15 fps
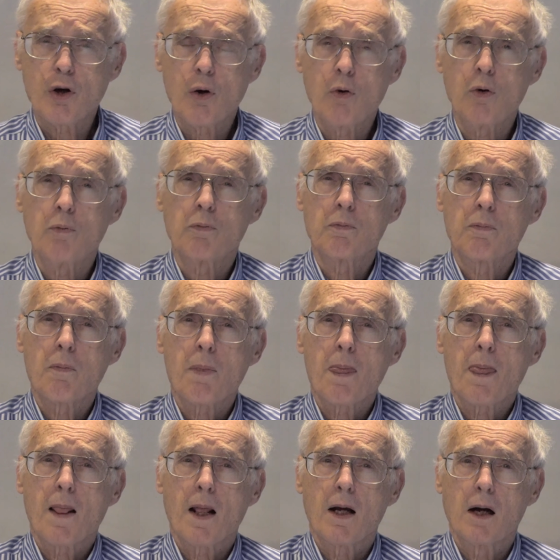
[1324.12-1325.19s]
though,
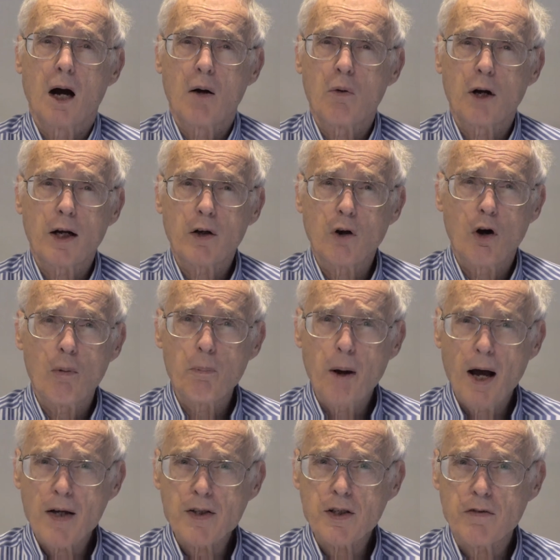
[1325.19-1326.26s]
are what I call
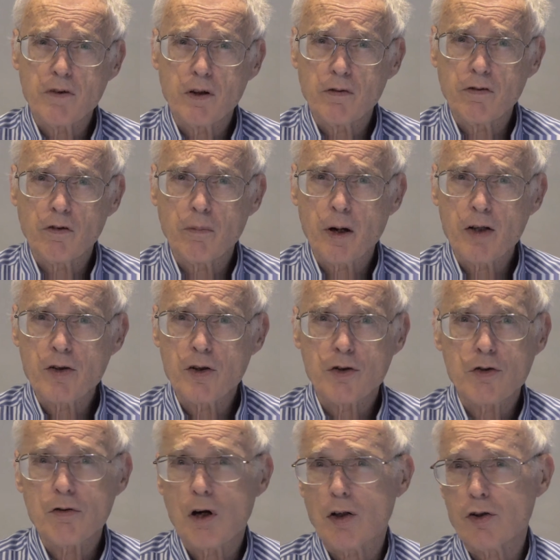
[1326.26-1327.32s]
passive information
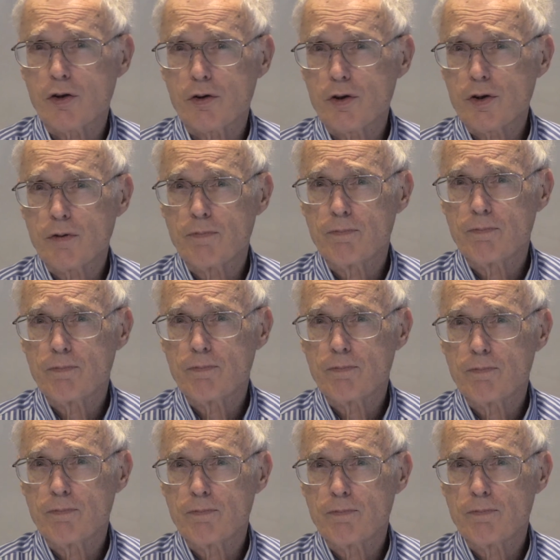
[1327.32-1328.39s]
structures.
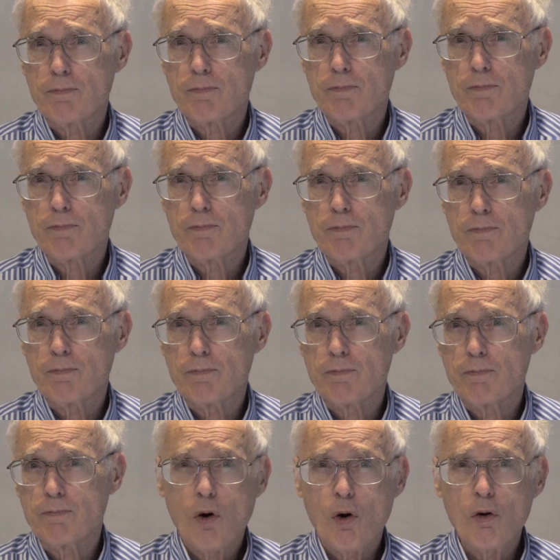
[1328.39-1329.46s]
There's no
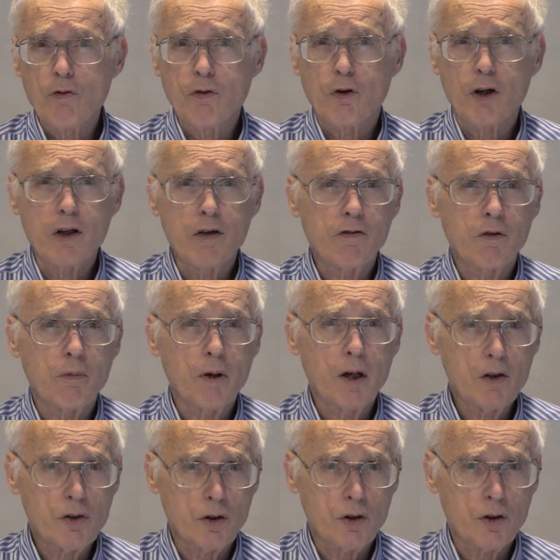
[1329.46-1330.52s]
role for
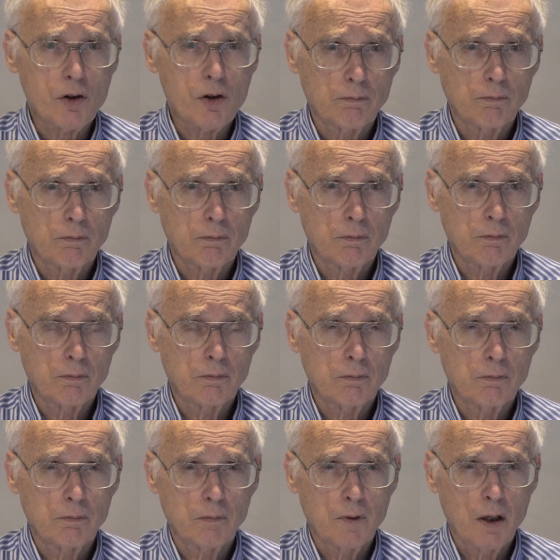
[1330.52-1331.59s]
information
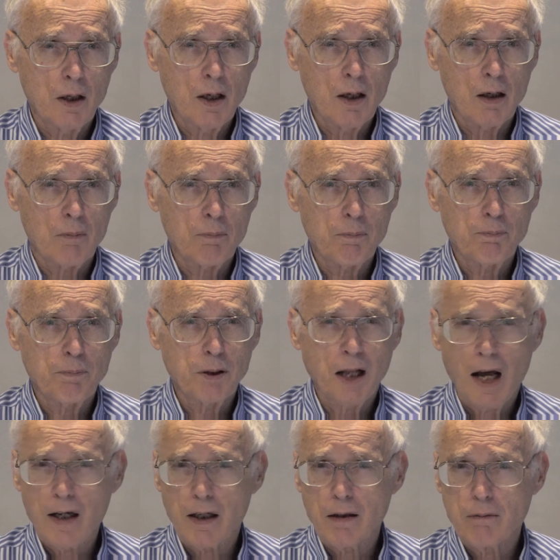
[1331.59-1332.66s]
in a
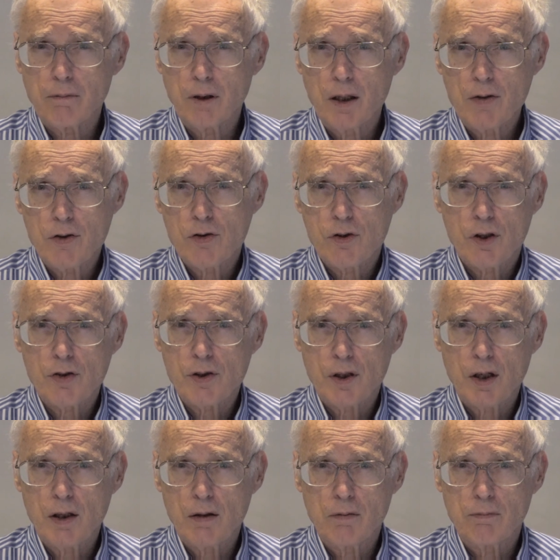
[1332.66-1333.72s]
planet. It's just
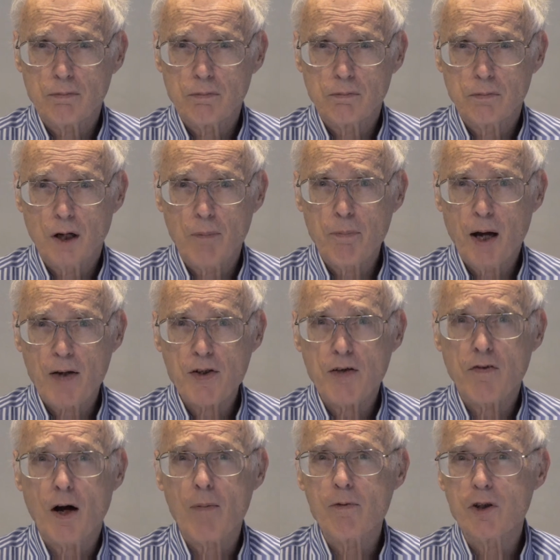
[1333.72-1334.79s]
a
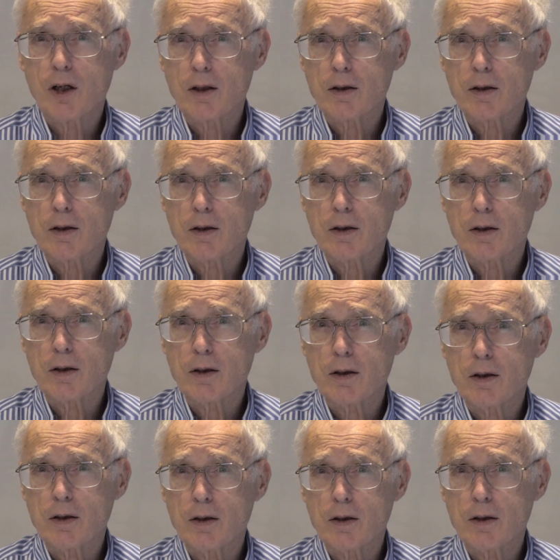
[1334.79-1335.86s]
passive object.
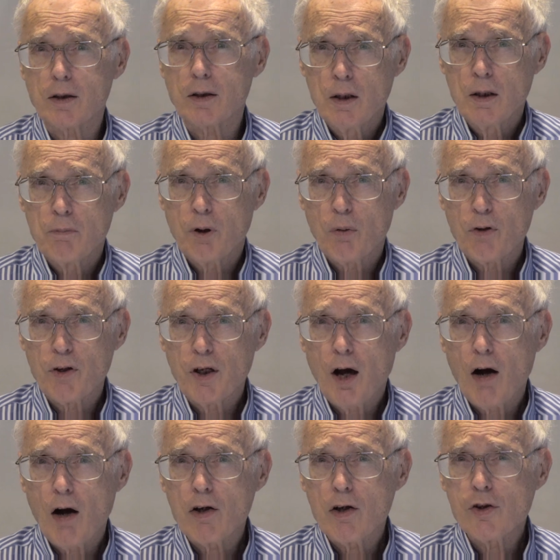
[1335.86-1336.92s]
But with the
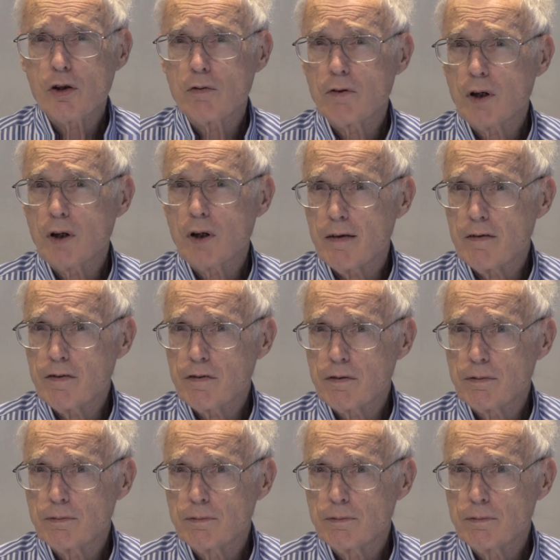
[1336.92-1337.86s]
origin of life,